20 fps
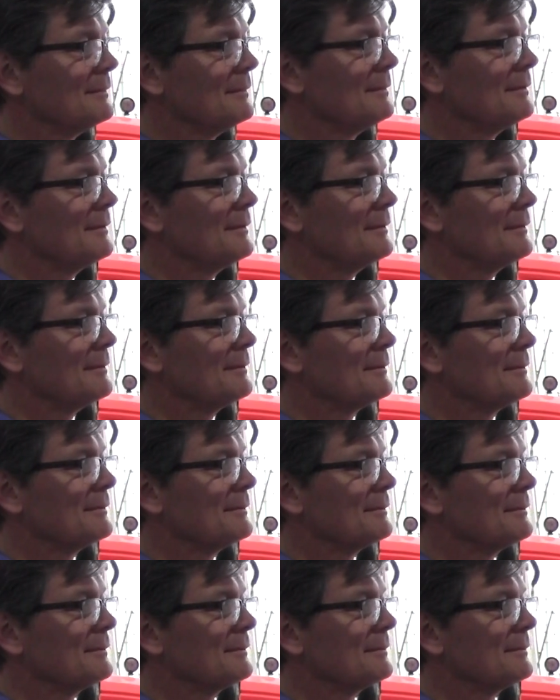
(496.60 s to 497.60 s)

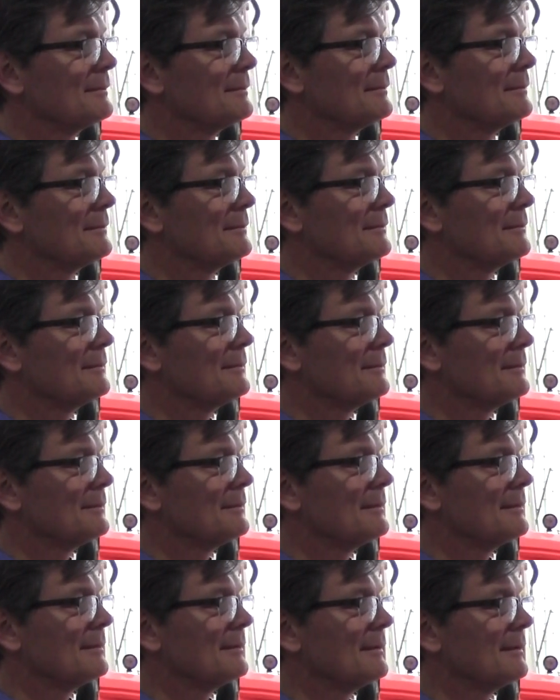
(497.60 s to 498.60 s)

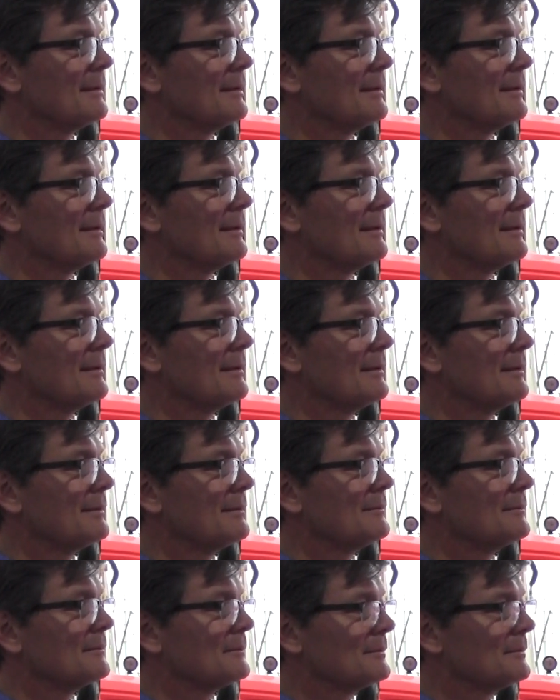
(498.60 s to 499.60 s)

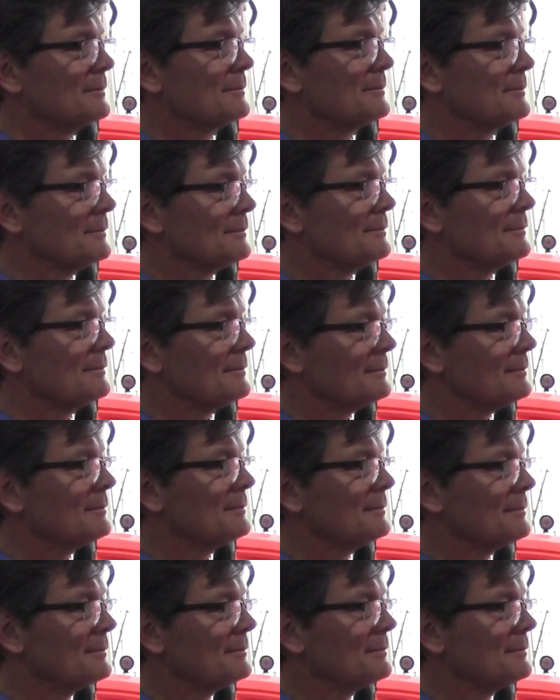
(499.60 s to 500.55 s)
(silent)